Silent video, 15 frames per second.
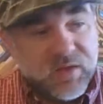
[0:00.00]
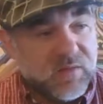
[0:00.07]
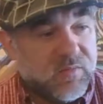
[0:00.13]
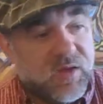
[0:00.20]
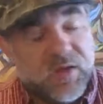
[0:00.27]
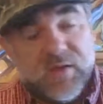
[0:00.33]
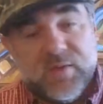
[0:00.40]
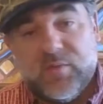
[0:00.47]

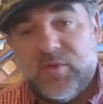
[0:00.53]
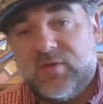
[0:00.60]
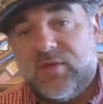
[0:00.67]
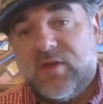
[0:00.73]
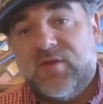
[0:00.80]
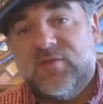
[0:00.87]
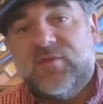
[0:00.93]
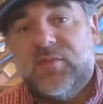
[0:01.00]
Well, it wasn't
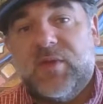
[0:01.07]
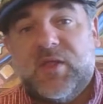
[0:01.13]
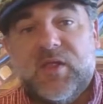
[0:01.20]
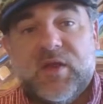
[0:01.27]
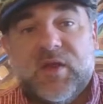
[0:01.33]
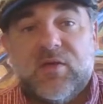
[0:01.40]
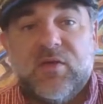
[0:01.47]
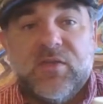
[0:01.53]
enough to be
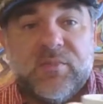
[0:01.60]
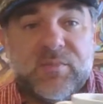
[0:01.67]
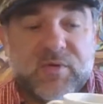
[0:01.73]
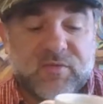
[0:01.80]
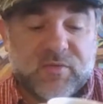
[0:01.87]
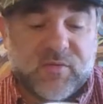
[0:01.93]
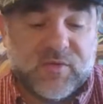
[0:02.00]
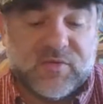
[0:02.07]
clinical. The
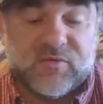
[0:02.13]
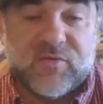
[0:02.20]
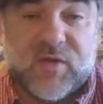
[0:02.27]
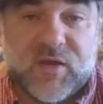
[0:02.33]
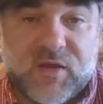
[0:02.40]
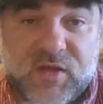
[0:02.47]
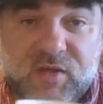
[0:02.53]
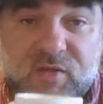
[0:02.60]
person wasn't
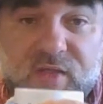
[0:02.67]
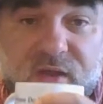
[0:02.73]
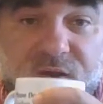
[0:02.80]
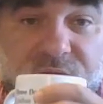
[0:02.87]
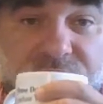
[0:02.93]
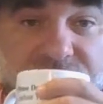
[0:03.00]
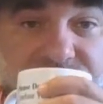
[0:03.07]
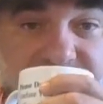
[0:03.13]
trying to hit you that
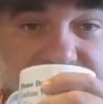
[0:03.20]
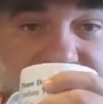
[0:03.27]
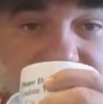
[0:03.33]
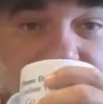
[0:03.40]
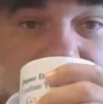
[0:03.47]
hard, I guess.